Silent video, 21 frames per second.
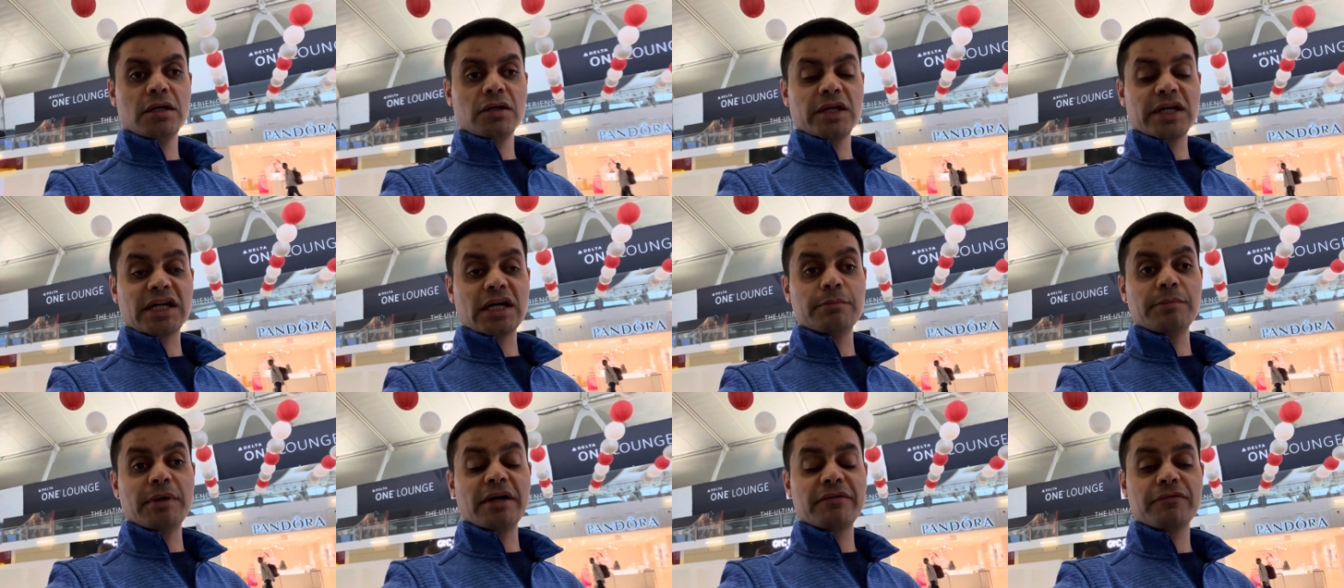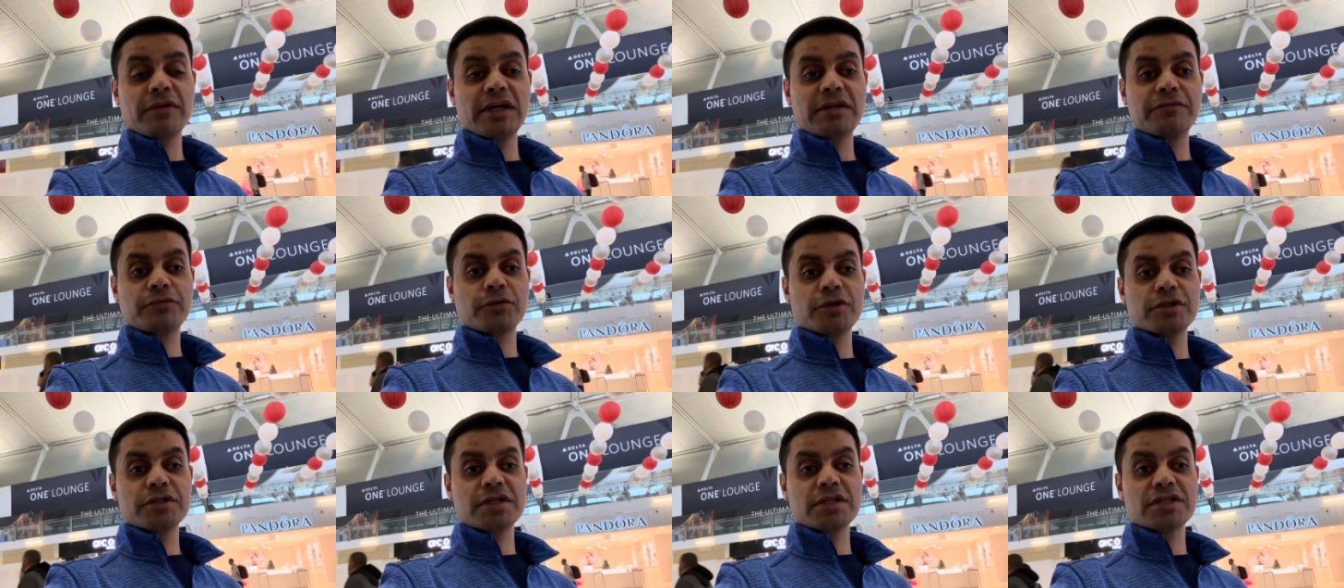like on my flight
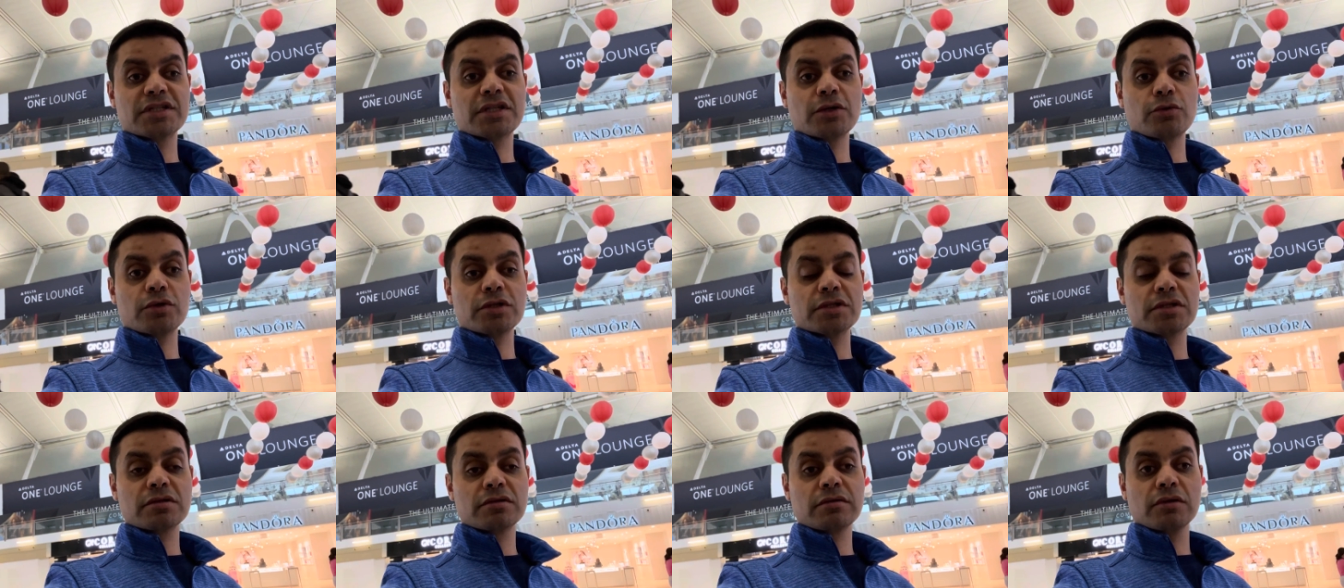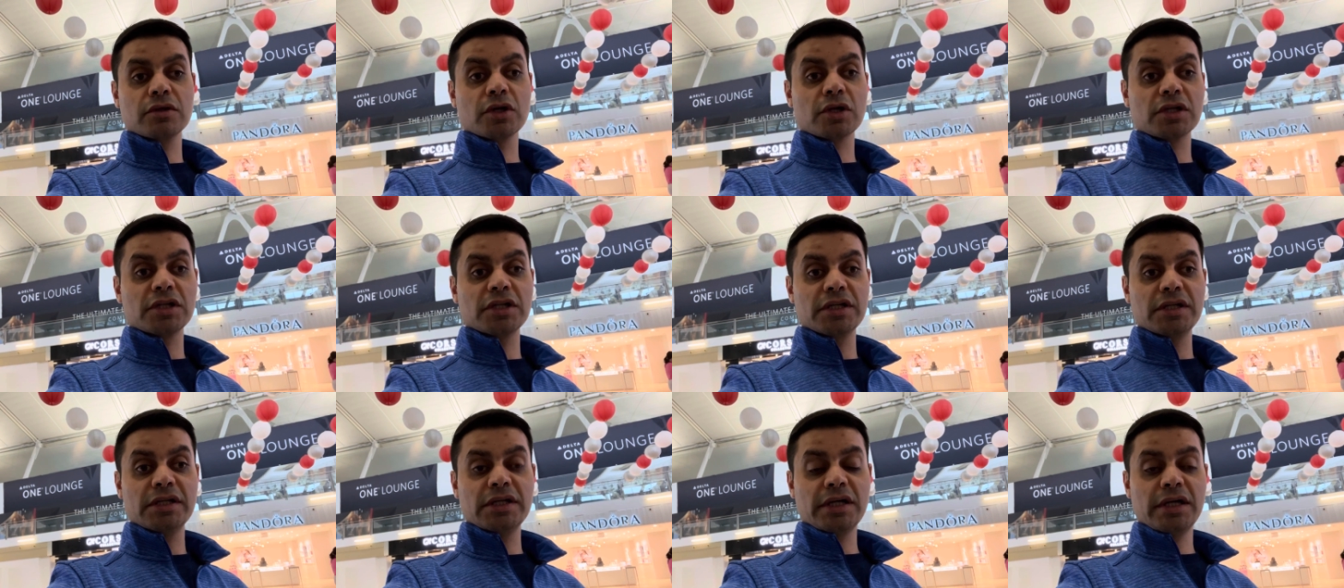for instance there was
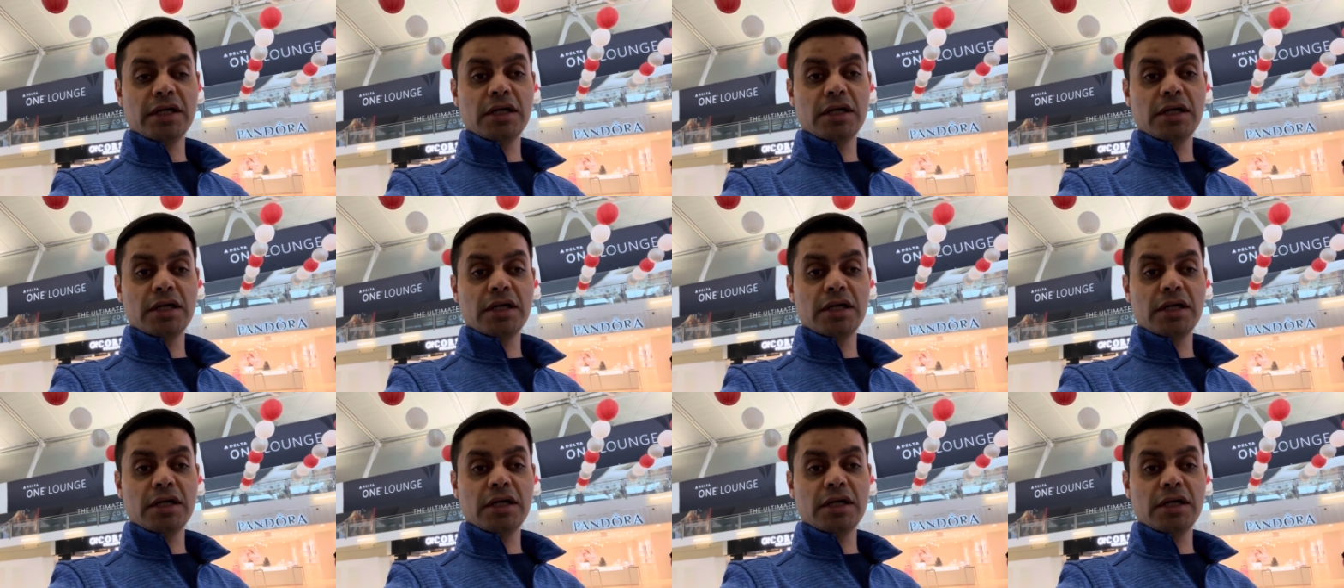literally